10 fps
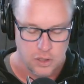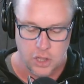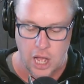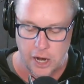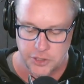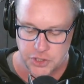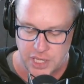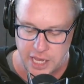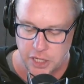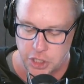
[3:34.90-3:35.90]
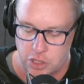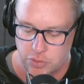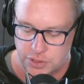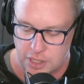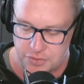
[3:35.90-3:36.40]
Large-scale
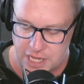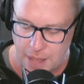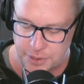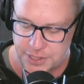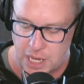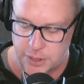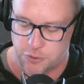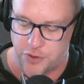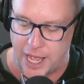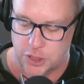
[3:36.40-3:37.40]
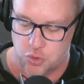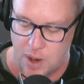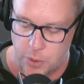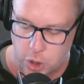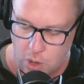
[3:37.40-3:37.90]
use of the Amazon's vast
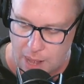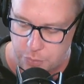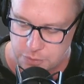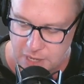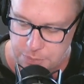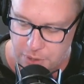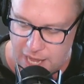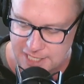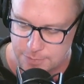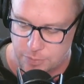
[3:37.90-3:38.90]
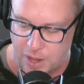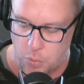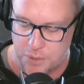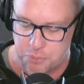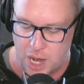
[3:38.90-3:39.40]
rubber crop was made possible by
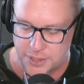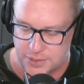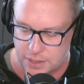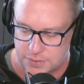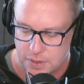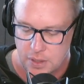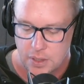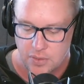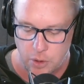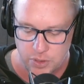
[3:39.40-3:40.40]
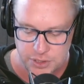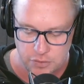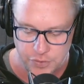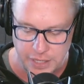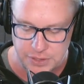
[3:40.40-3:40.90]
what process that was
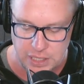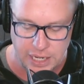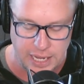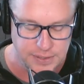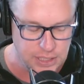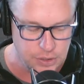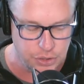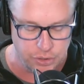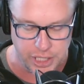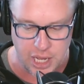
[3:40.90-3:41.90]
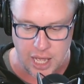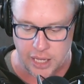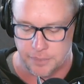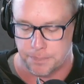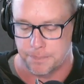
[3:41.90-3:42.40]
invented in
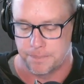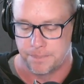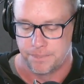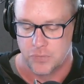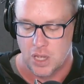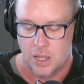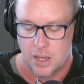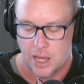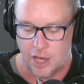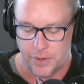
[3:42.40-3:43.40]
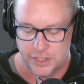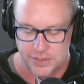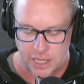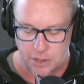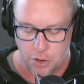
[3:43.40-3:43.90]
1839? Hot Wings
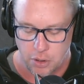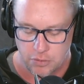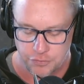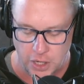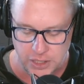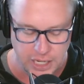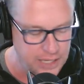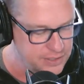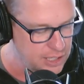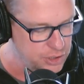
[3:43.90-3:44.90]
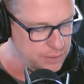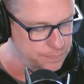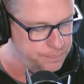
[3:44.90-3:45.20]
said vulcanization.